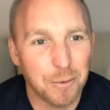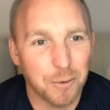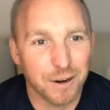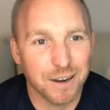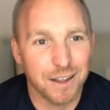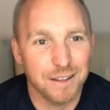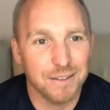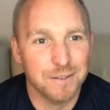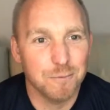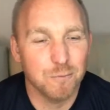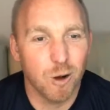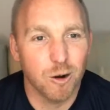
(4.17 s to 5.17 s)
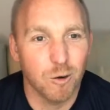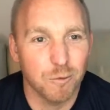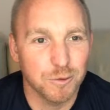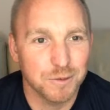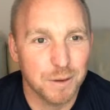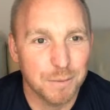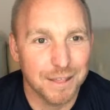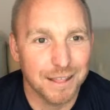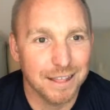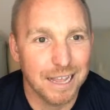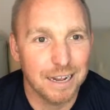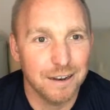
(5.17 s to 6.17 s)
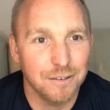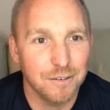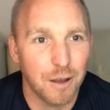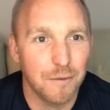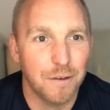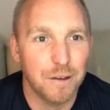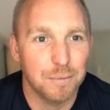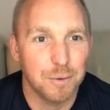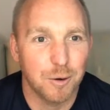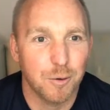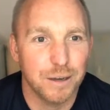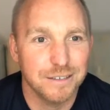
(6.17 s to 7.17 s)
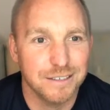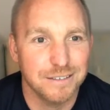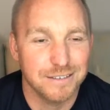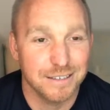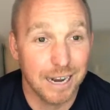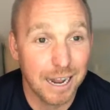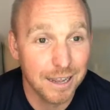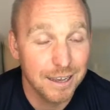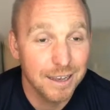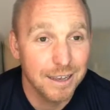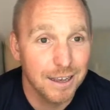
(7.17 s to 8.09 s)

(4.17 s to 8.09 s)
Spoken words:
We're gonna run over some of the latest Facebook questions today.